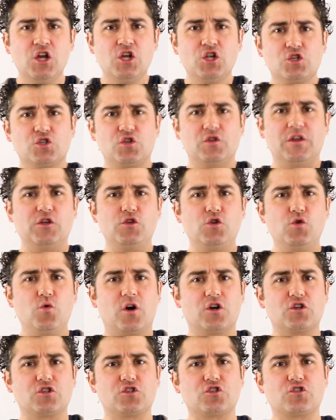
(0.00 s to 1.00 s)
so that you
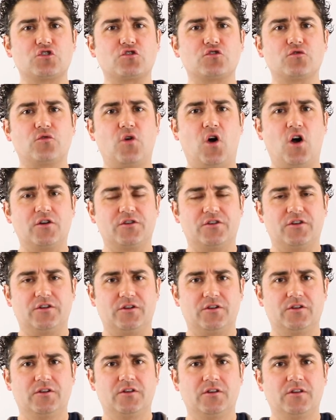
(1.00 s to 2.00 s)
are
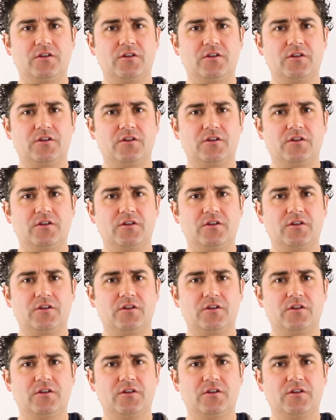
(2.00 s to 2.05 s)
stronger,